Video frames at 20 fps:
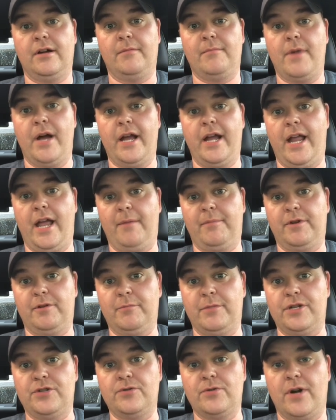Mine happen to
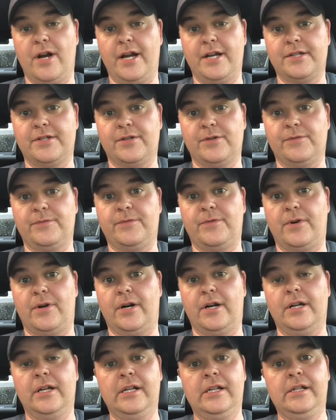be dry so
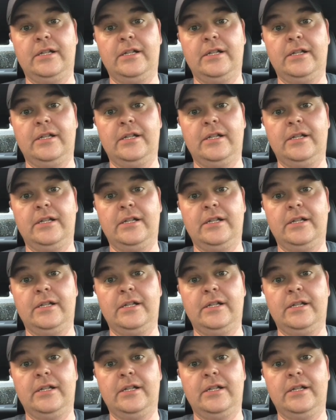far.